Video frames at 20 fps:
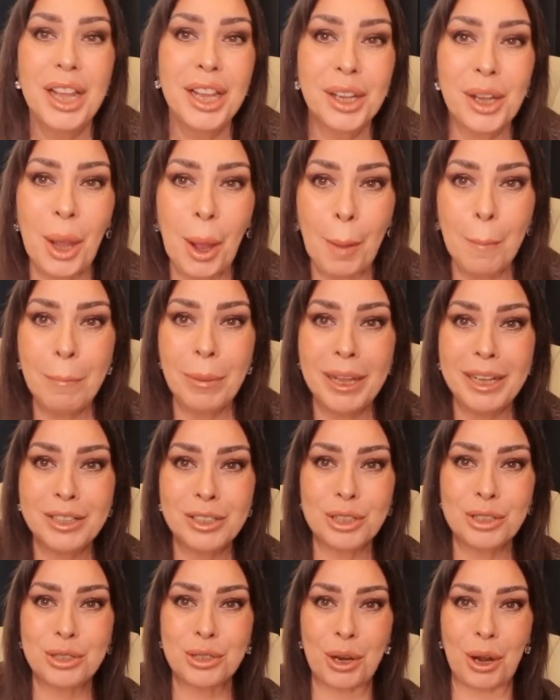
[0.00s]
Can't
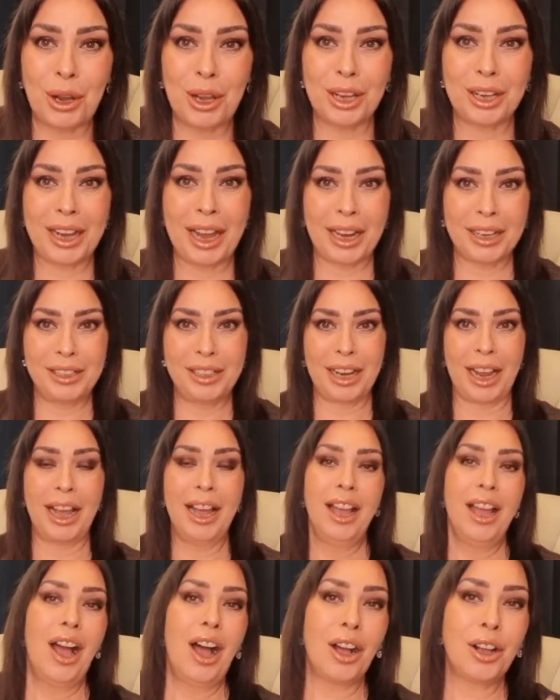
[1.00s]
beat a tryer, can ya?
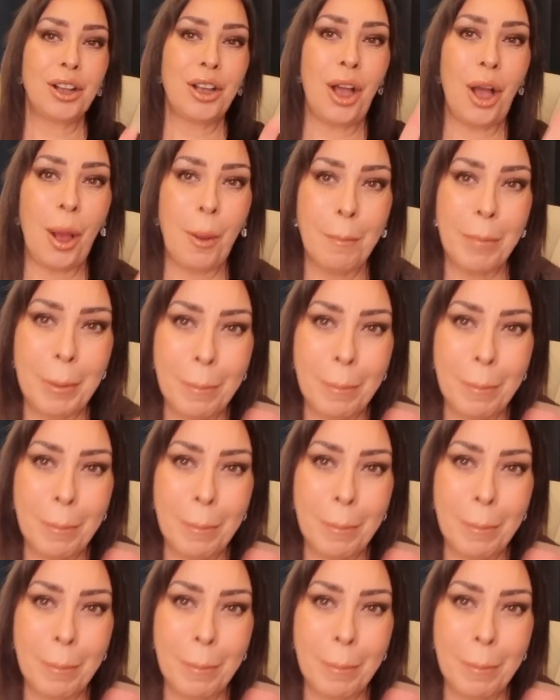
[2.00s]
I can't